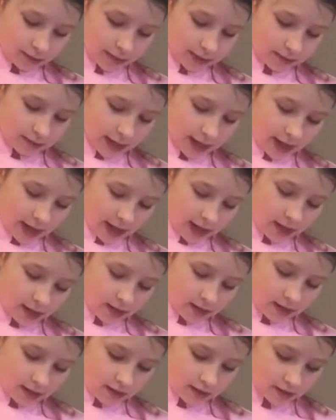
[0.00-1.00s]
bit in my hand
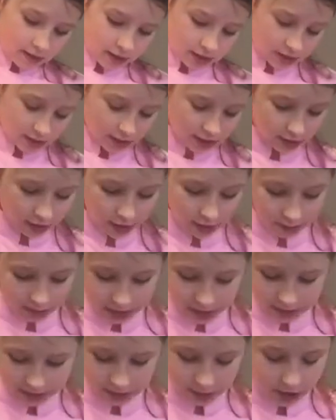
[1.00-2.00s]
so I know how
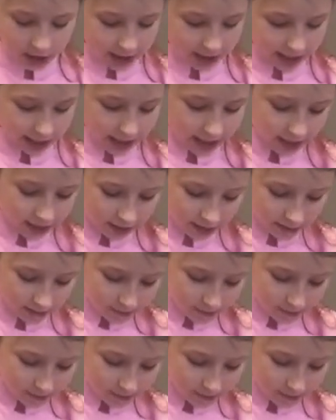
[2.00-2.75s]
much I'm putting in.